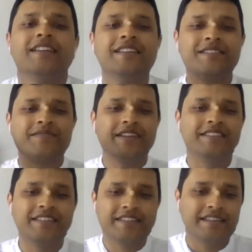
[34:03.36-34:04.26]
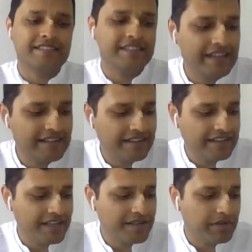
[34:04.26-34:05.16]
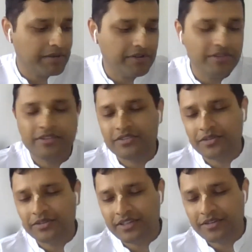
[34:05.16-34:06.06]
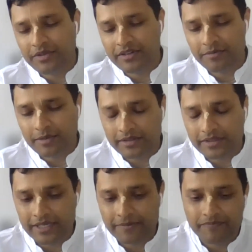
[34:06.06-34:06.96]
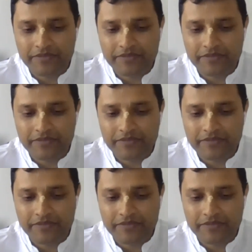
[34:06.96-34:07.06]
His face is kissed again and again by Mother Yashoda. We hear about that.